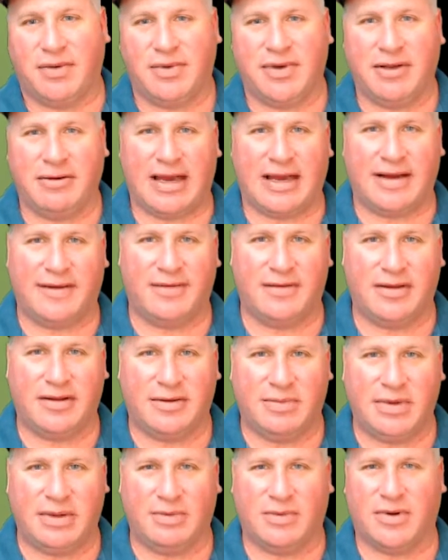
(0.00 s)
when you have a
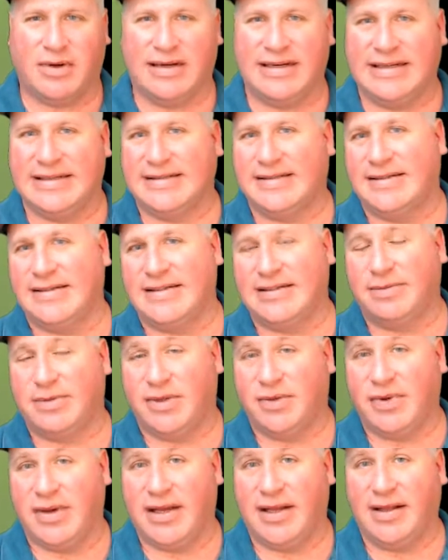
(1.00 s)
little bit more distance
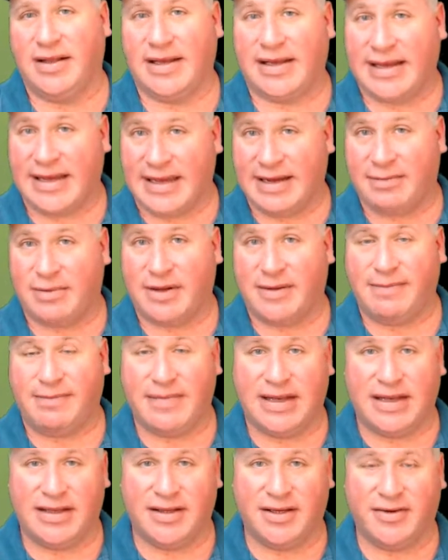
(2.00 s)
between the camera
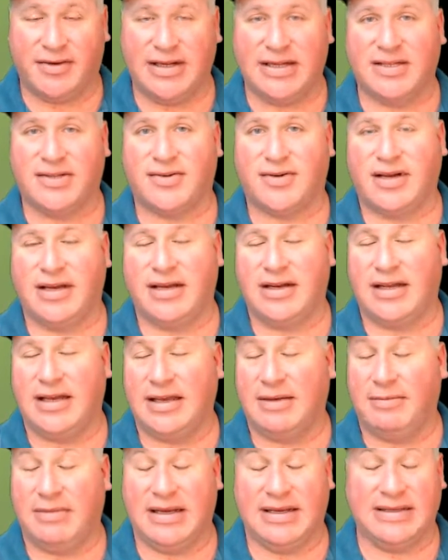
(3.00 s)
and the green screen,
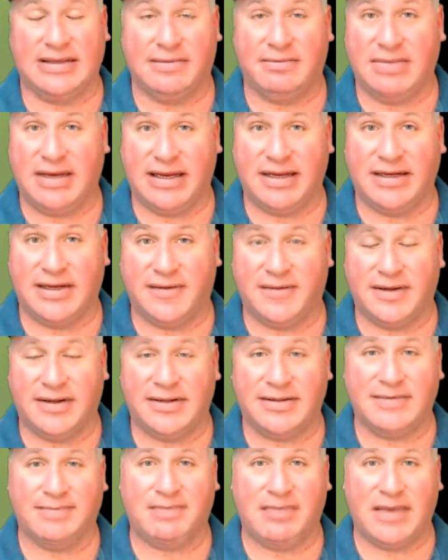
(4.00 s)
it makes a big
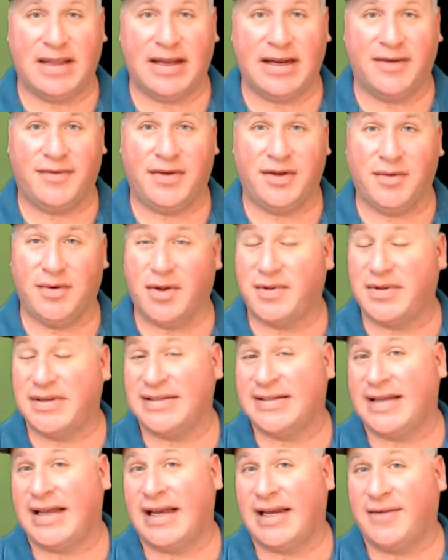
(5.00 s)
difference. And if you know
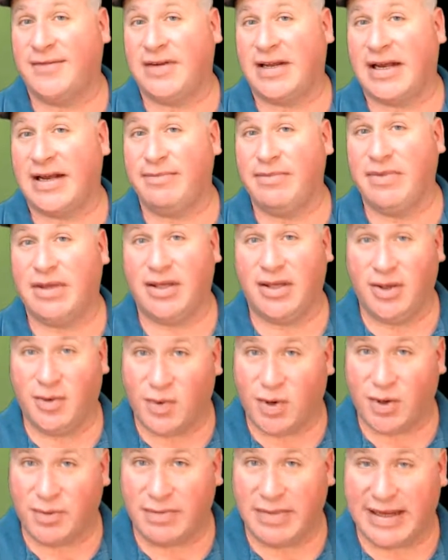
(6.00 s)
this ahead of time, you
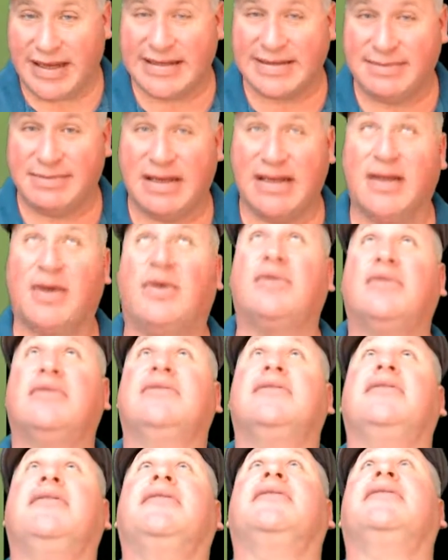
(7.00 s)
won't make as many
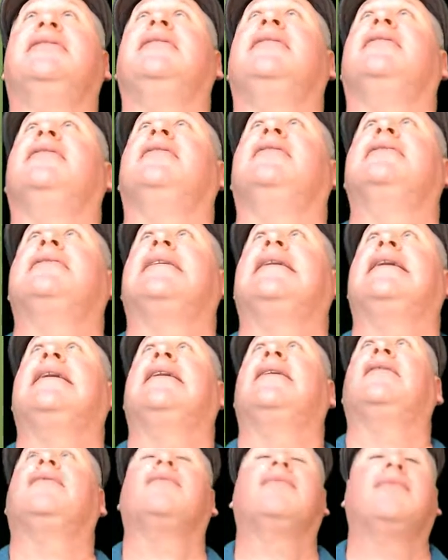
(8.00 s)
holes in your ceiling as I have.